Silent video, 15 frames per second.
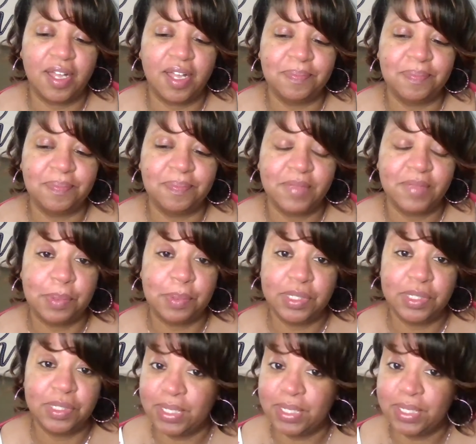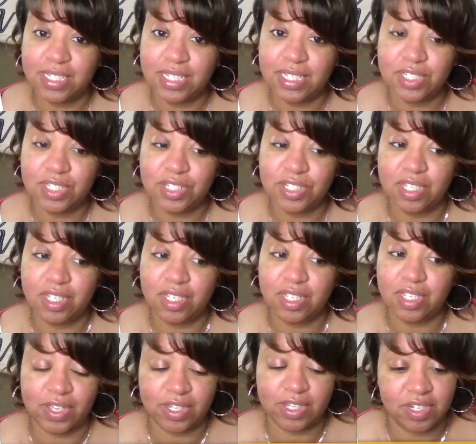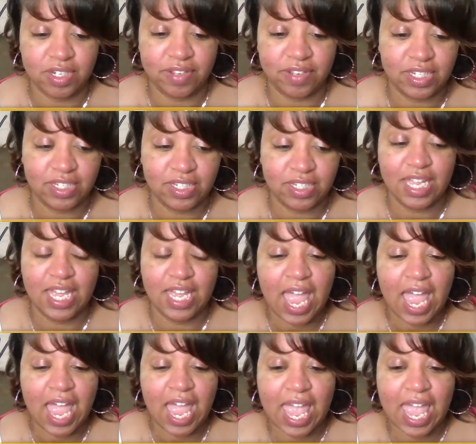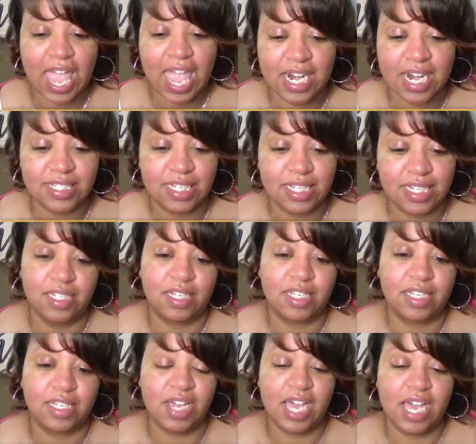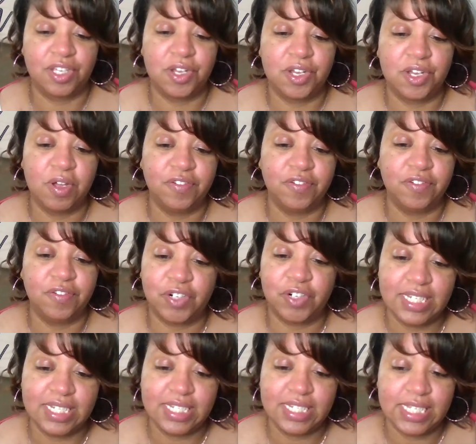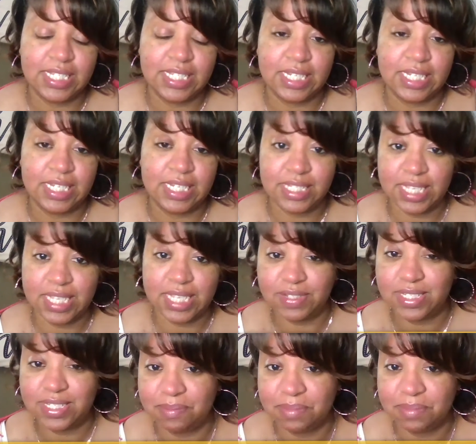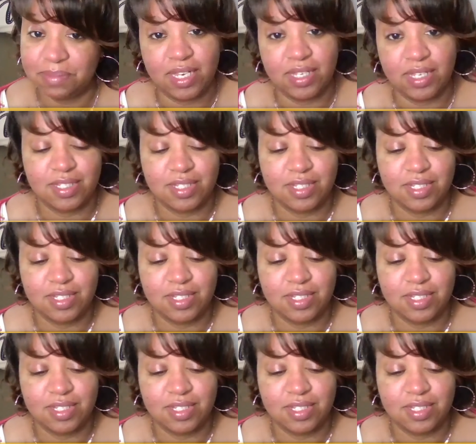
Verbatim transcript: um, I put the pizza into the convection oven and I said, look, it's going to have to go on for at least 16 to 17 minutes.